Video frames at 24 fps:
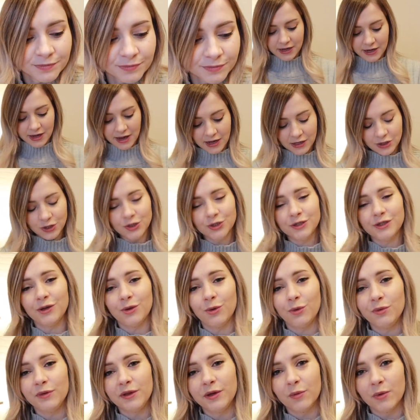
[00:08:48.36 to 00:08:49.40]
I actually
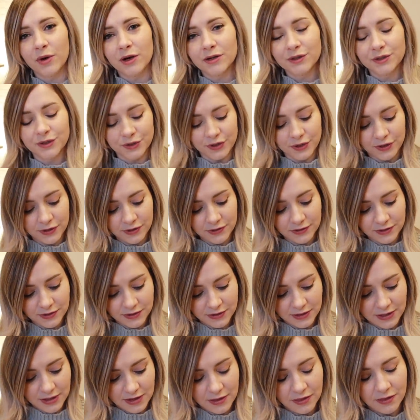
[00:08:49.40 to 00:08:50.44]
only wear skirts
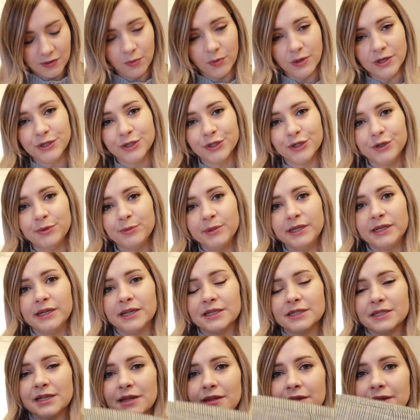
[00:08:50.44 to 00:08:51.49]
in the winter
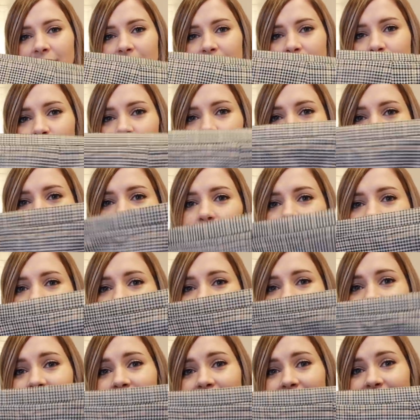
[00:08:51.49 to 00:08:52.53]
because I like to wear them
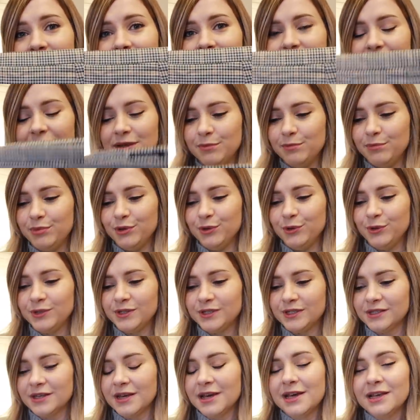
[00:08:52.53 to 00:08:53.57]
with tights and
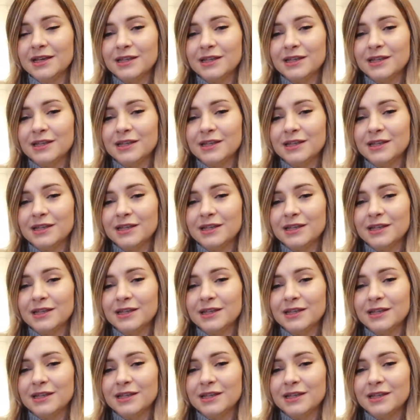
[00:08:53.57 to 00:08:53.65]
boots.